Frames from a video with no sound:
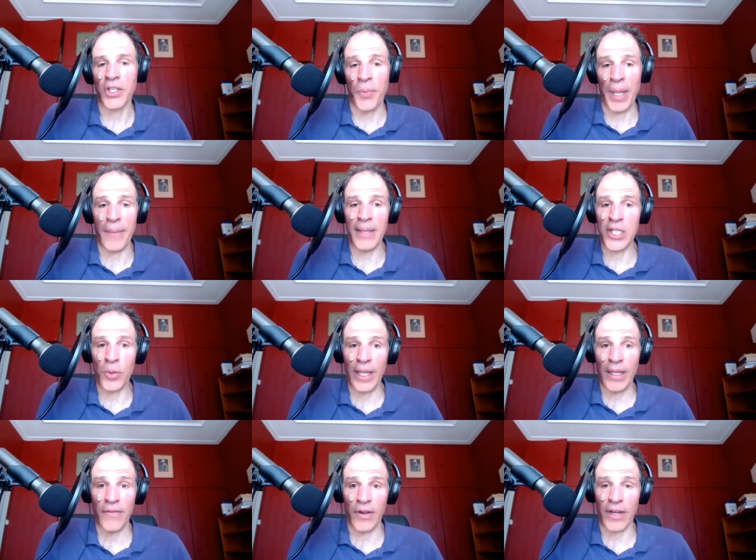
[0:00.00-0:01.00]
You may be
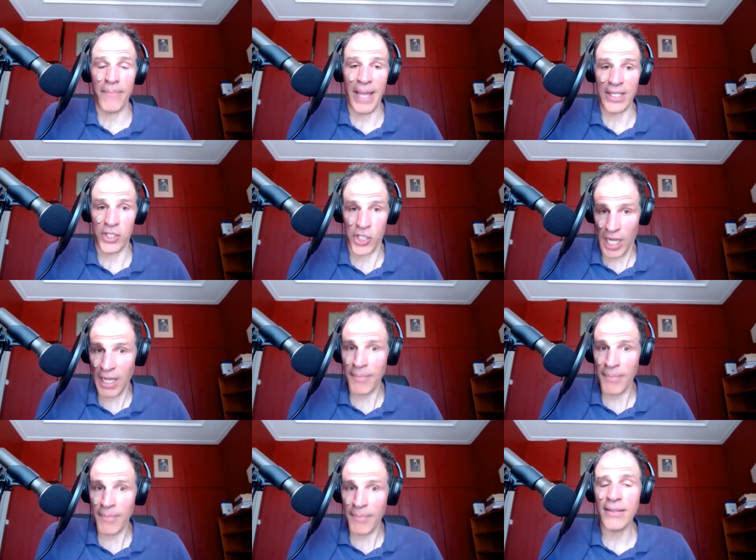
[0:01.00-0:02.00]
doing a very bad job at it,